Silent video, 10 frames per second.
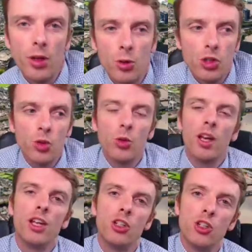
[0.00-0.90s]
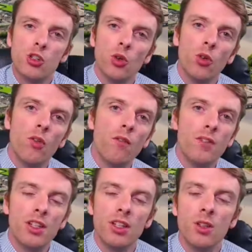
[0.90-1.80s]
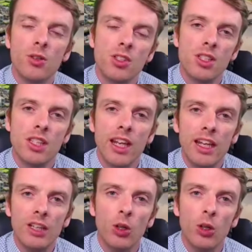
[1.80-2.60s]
I would do a short video today